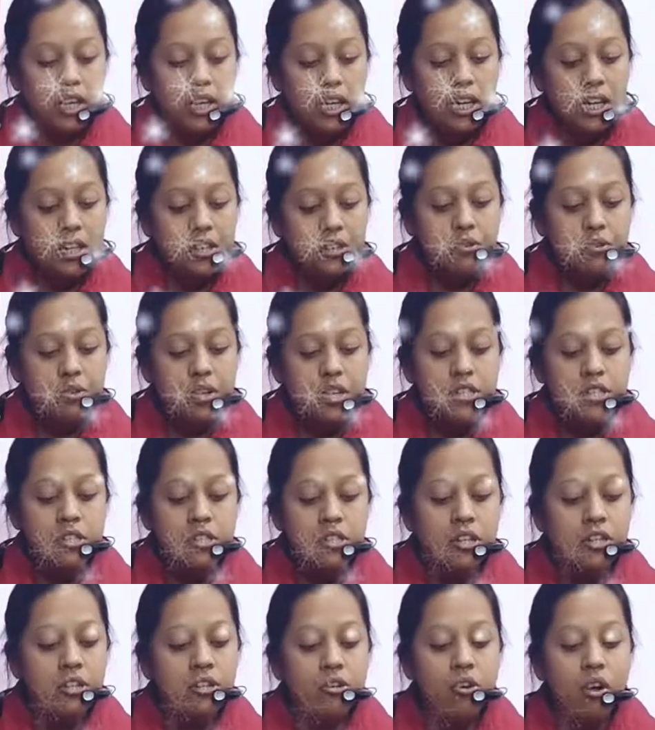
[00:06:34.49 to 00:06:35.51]

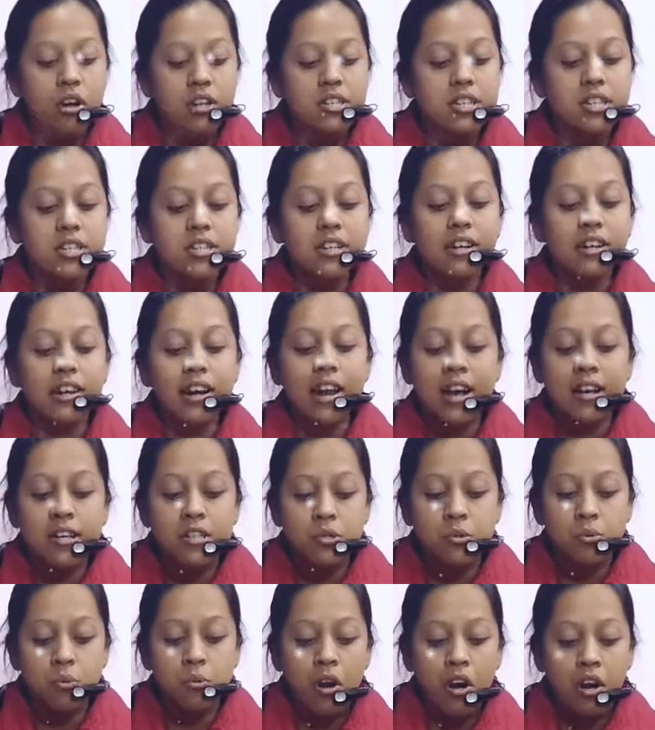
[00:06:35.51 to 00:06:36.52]
interested not in
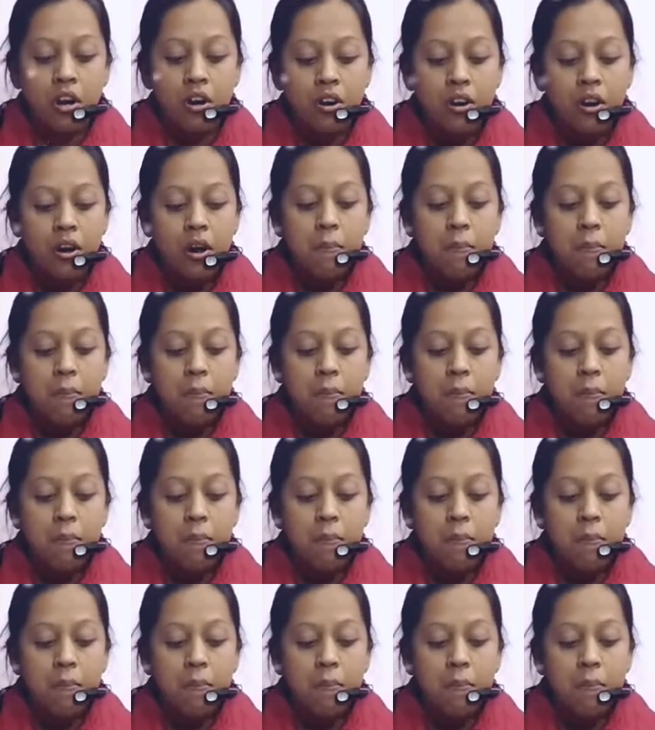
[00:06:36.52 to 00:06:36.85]
class war,